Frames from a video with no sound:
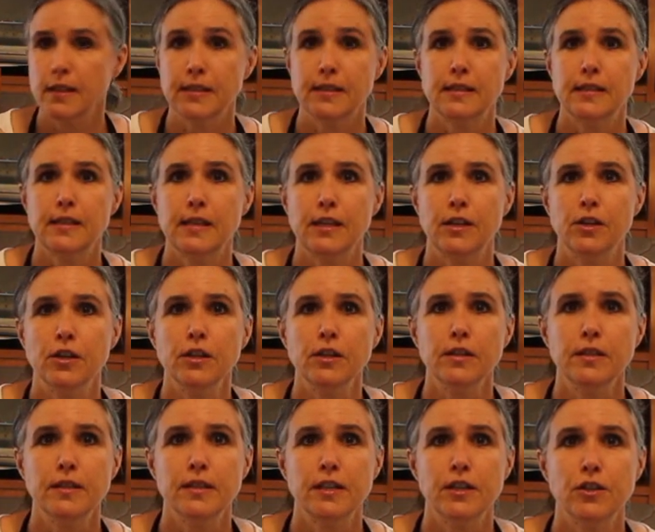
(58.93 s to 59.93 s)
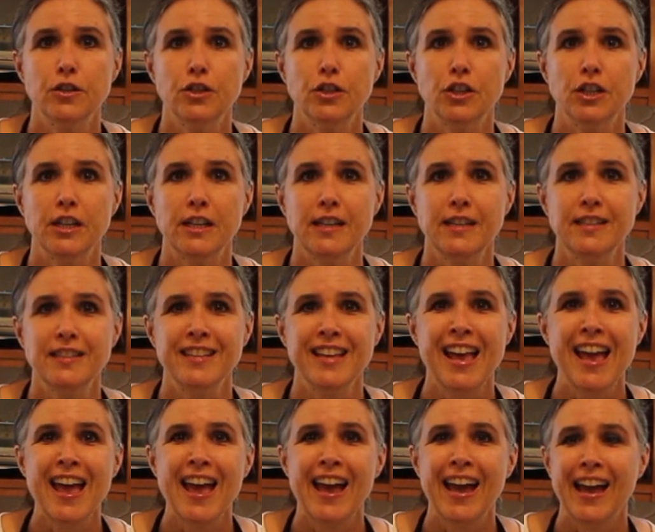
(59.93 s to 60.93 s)
cedar
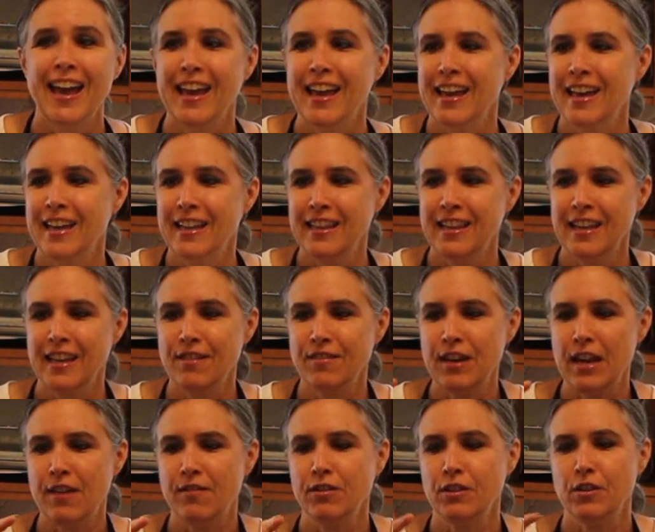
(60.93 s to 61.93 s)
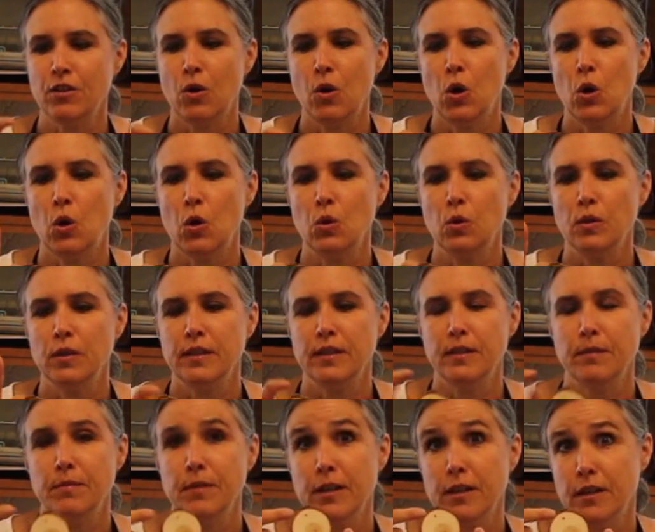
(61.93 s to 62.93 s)
trees. And they even have a little hole in
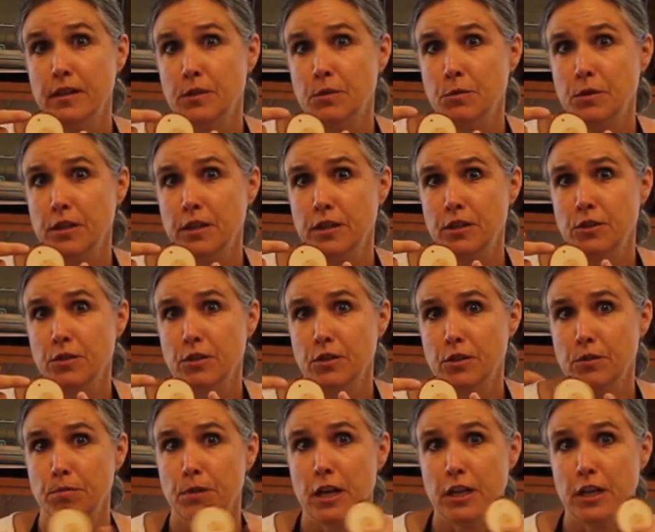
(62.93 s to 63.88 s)
them there because we're going to do a little